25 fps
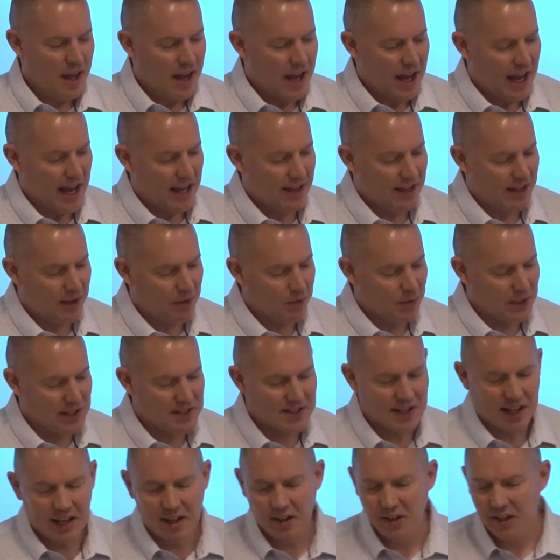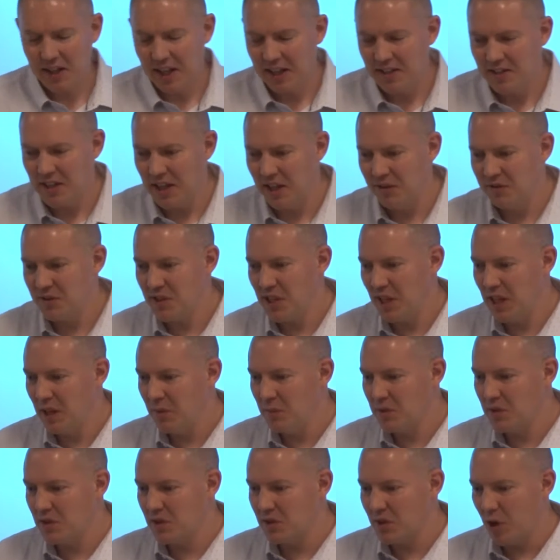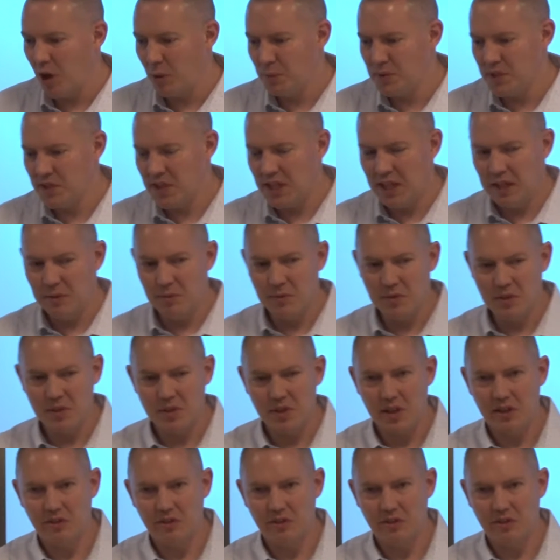And then we say, okay, dev teams, ops teams,